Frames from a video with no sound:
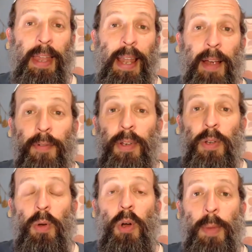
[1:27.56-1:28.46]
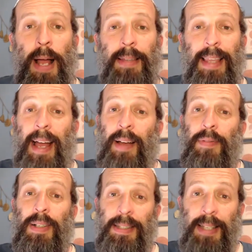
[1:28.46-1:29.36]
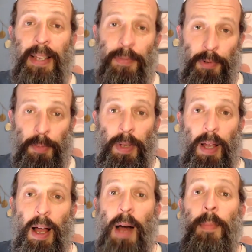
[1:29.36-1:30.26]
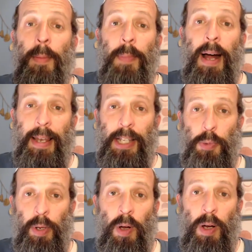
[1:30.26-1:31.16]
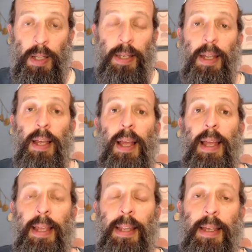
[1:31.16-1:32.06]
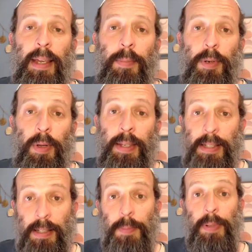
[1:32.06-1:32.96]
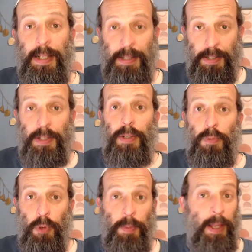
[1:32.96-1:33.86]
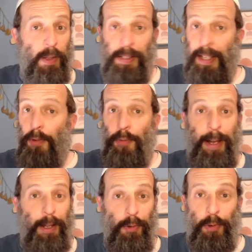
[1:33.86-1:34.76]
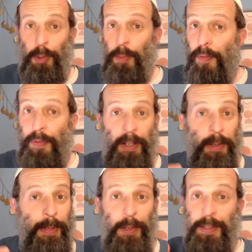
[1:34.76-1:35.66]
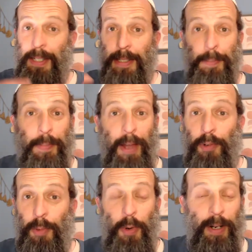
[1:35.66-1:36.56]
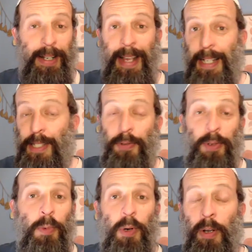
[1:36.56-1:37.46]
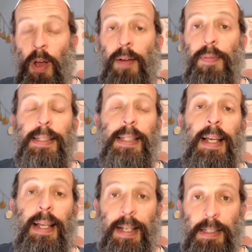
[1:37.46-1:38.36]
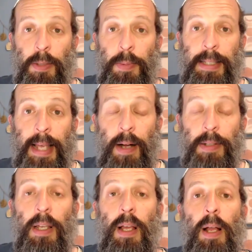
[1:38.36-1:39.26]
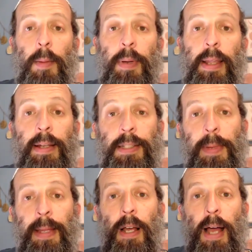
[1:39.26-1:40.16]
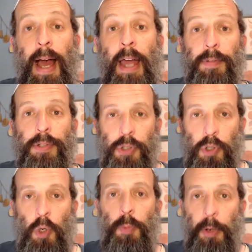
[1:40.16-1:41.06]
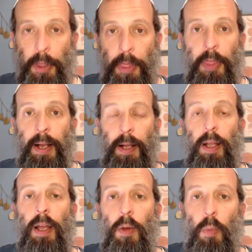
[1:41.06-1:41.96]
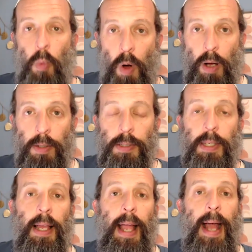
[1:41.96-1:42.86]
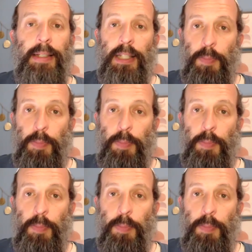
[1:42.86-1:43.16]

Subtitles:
that every new home had to have a safe room, a mamad, as we call it in Hebrew. And this is a place, this is a room that looks like a regular room, often could be used as a bedroom or a guest room or an office in someone's house, but it is made out of super thick walls, has a